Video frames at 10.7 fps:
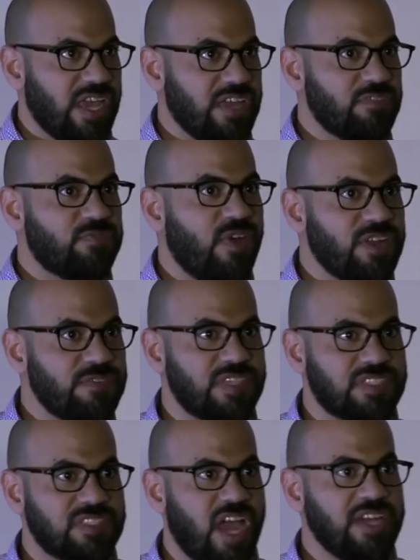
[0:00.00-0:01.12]
in front of
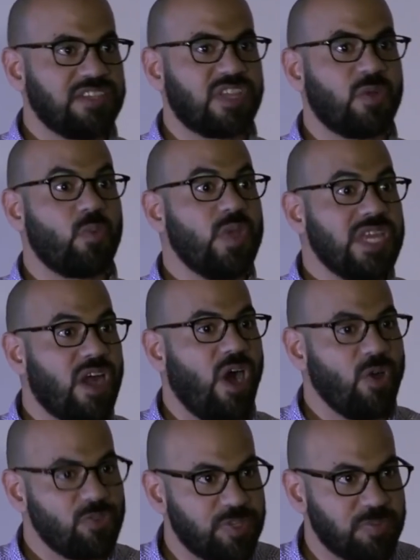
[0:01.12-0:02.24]
societies that we
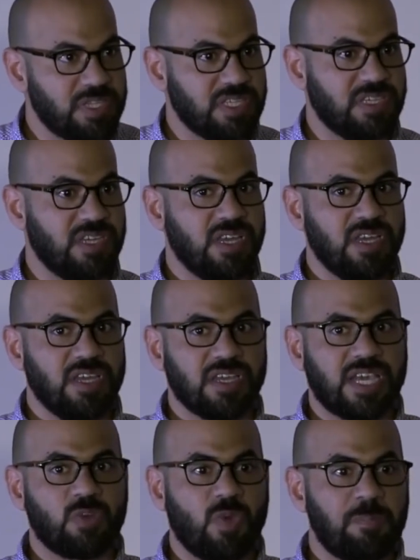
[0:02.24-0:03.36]
ultimately
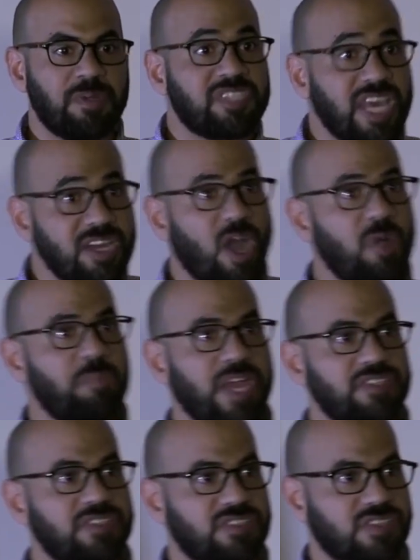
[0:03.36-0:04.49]
can represent our
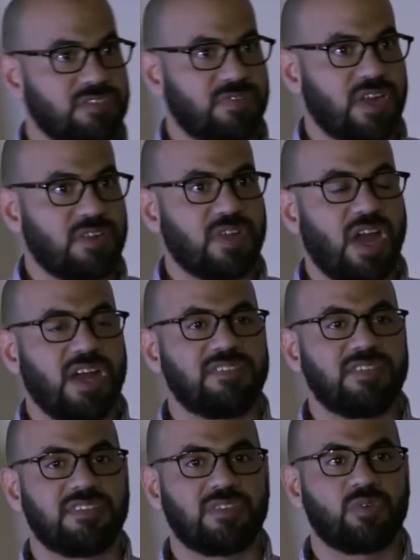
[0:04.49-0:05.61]
patients in front of God
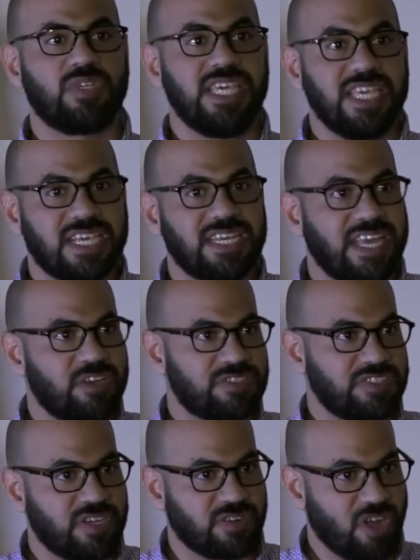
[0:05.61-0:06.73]
so He can
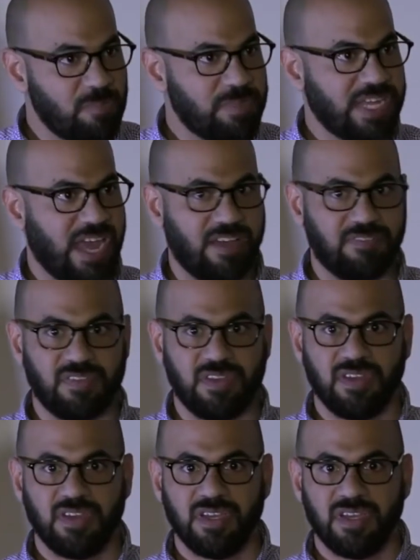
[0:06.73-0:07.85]
intercede on our behalf
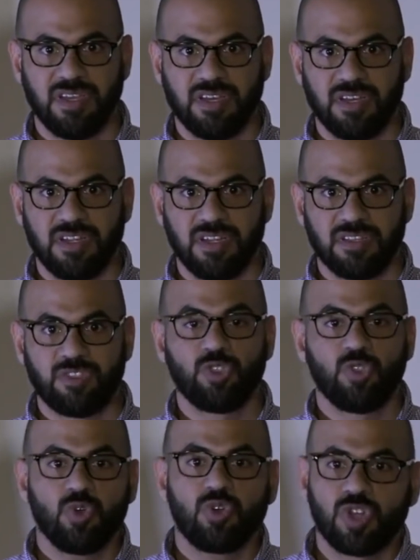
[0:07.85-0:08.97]
to
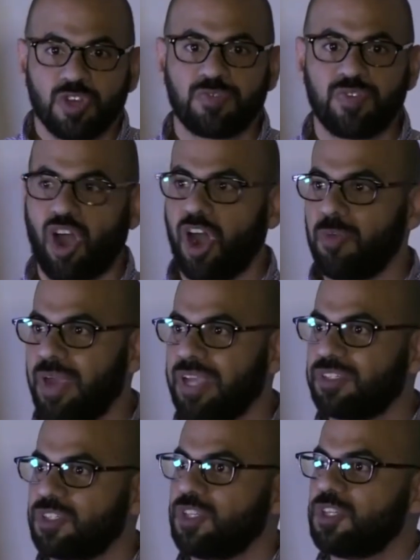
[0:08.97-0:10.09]
do good for our
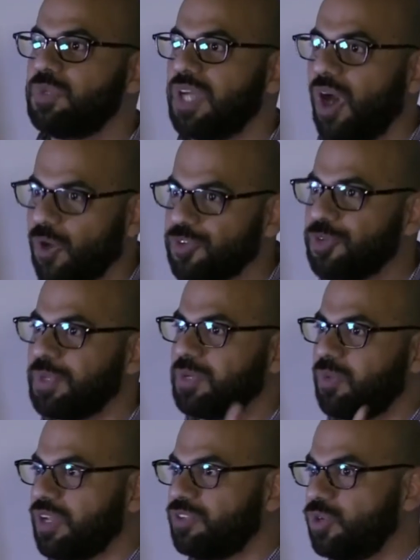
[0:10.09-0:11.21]
patients because we ultimately
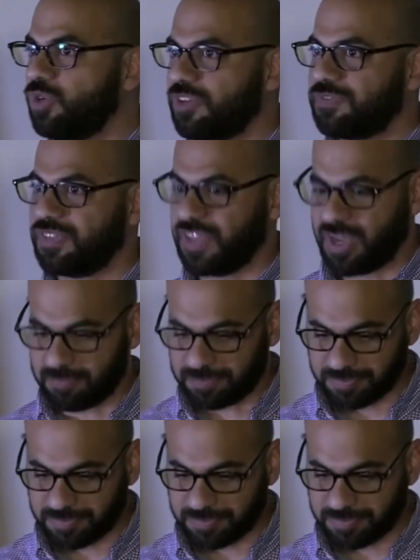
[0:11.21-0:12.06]
want to do good for them.